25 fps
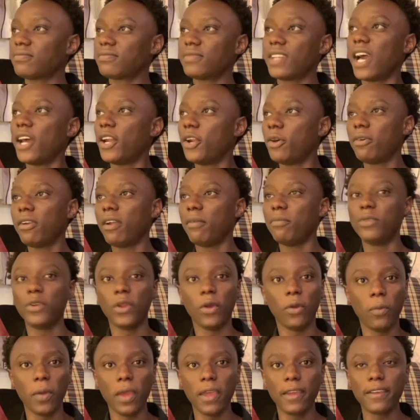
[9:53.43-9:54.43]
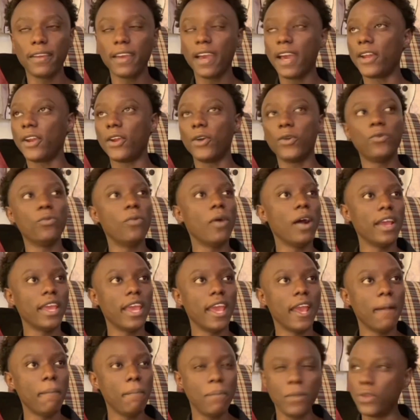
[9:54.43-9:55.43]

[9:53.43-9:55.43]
I know what I'm doing. I know who I am.